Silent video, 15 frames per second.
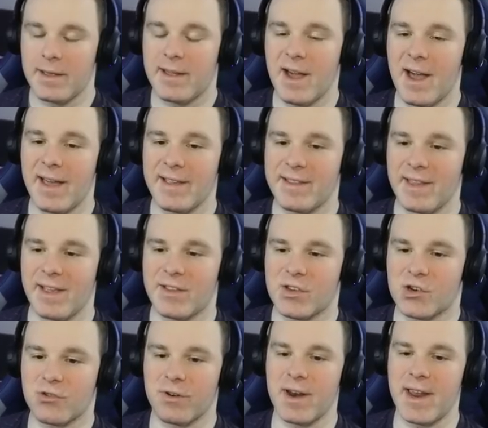Guys, it's
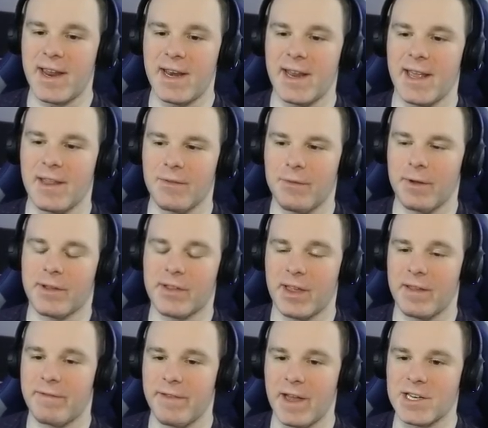green. It looks
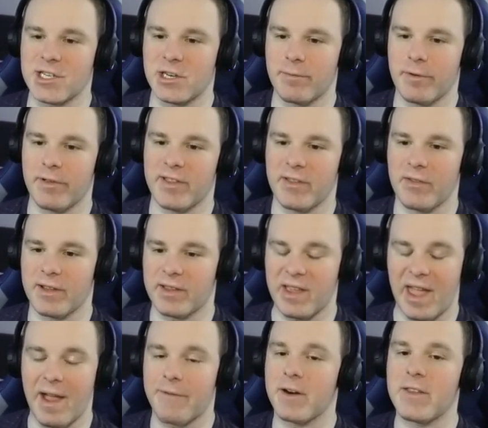like vegetables. It looks
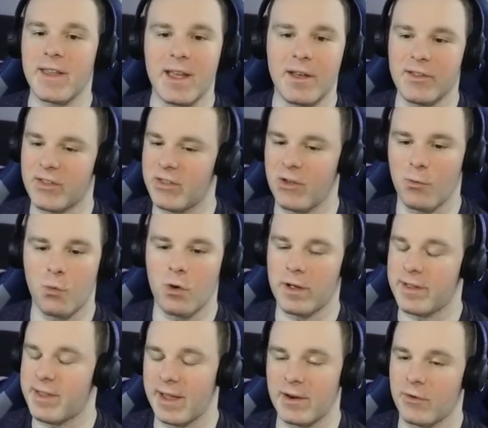like everything else in the
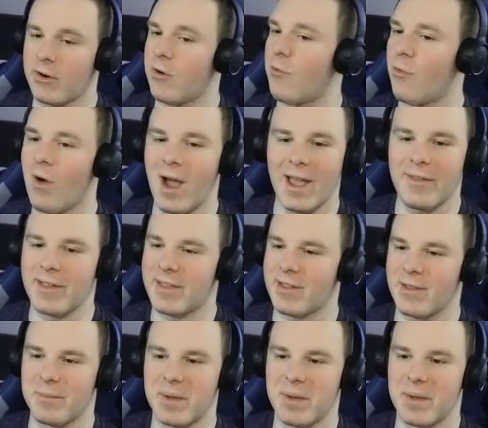woods. I don't know why this is a